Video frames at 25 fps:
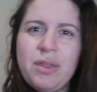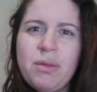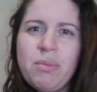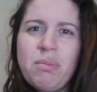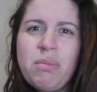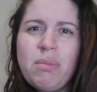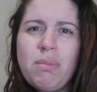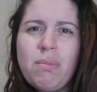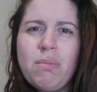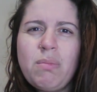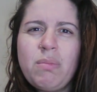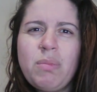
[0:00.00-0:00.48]

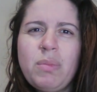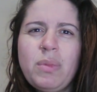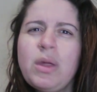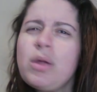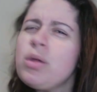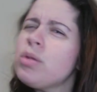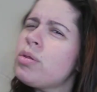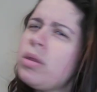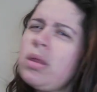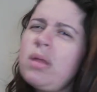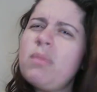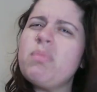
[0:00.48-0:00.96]
them,
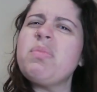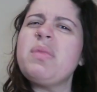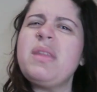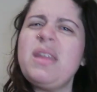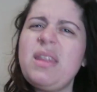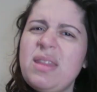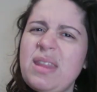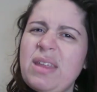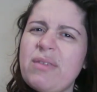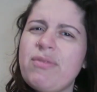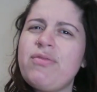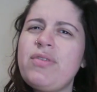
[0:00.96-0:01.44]
there's
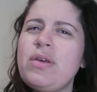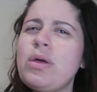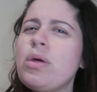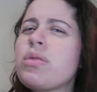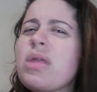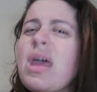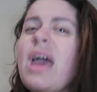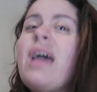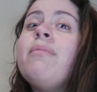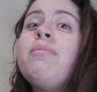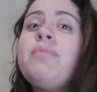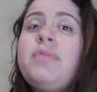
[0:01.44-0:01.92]
something that
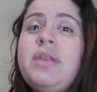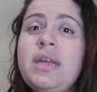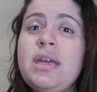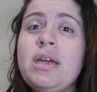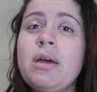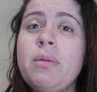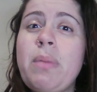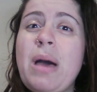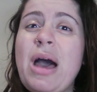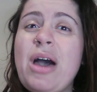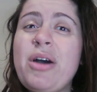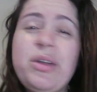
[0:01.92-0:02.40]
feels ending
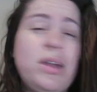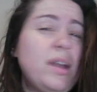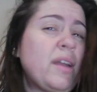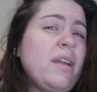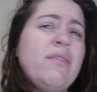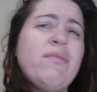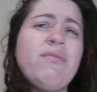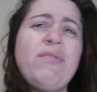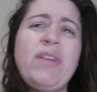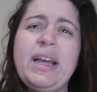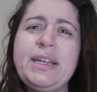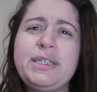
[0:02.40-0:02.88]
about it,
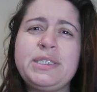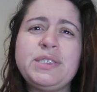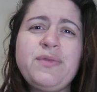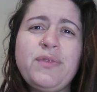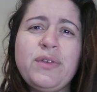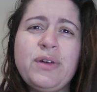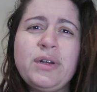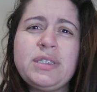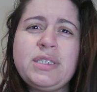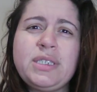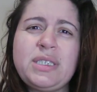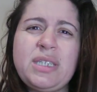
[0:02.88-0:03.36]
and vice
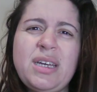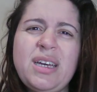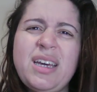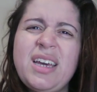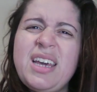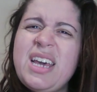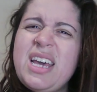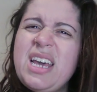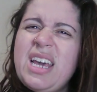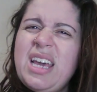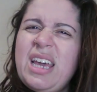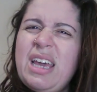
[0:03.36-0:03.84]
versa.
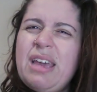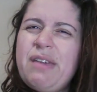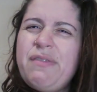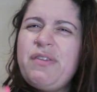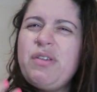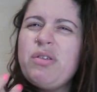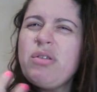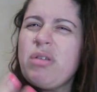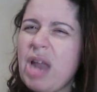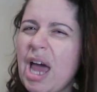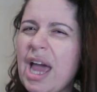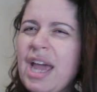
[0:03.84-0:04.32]
If
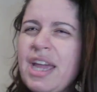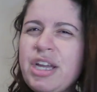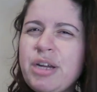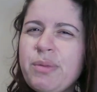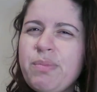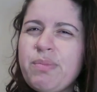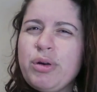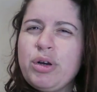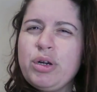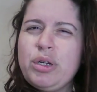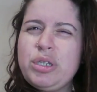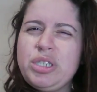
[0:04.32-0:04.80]
you like a
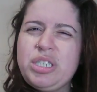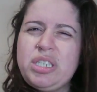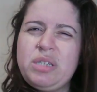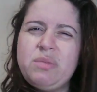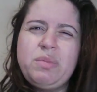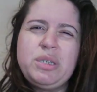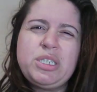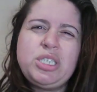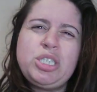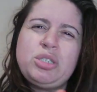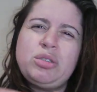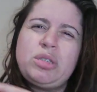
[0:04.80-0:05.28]
person
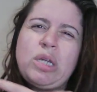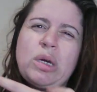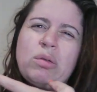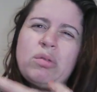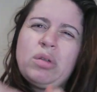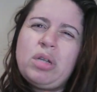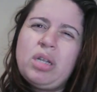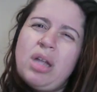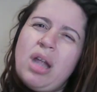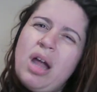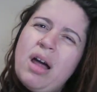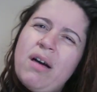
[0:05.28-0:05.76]
but you
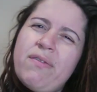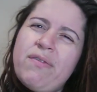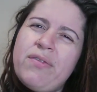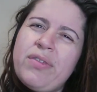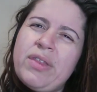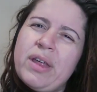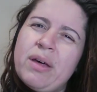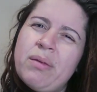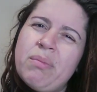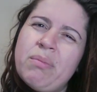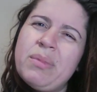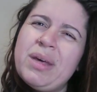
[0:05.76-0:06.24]
don't love
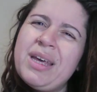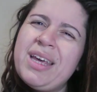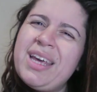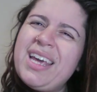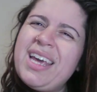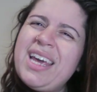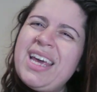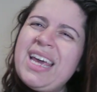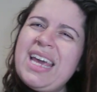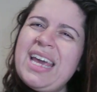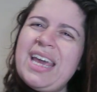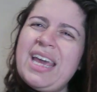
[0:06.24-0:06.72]
them,
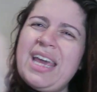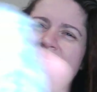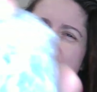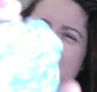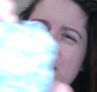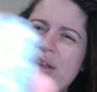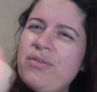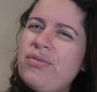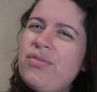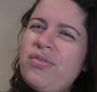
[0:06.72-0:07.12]
it can